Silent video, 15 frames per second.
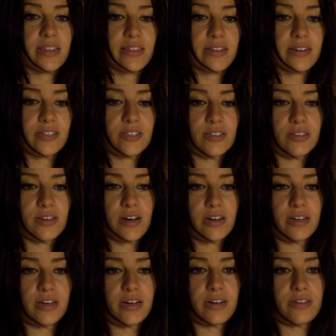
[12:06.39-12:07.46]
There's a lot
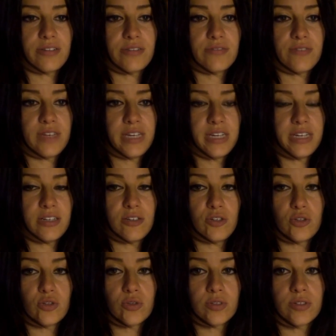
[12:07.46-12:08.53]
of hidden
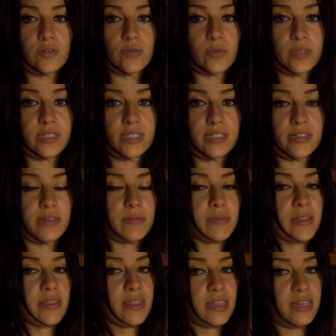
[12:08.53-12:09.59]
jewels of wisdom
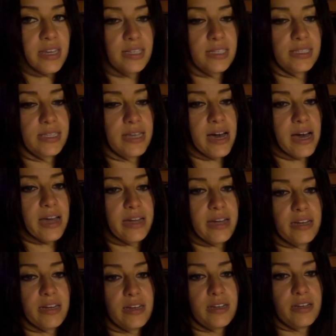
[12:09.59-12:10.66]
and things that
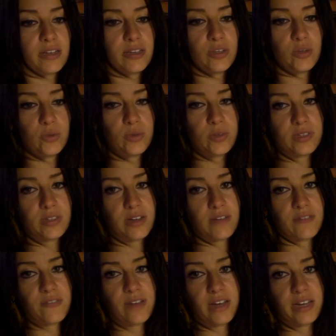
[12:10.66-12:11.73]
you will
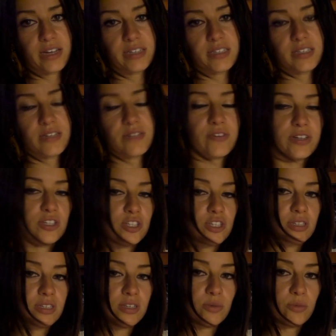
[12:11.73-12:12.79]
not find
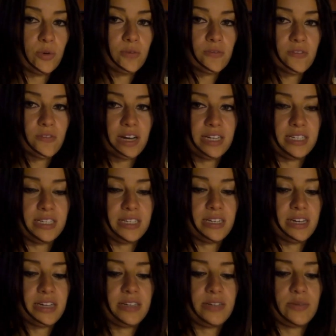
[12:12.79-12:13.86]
conventionally. You won't find it
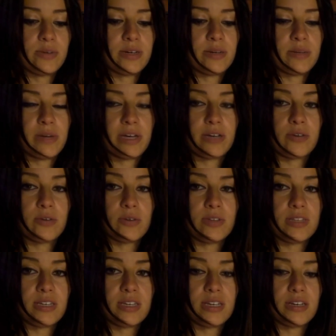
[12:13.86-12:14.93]
anywhere by
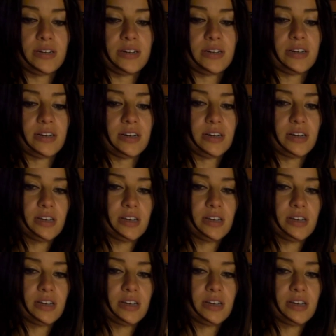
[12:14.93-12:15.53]
Googling or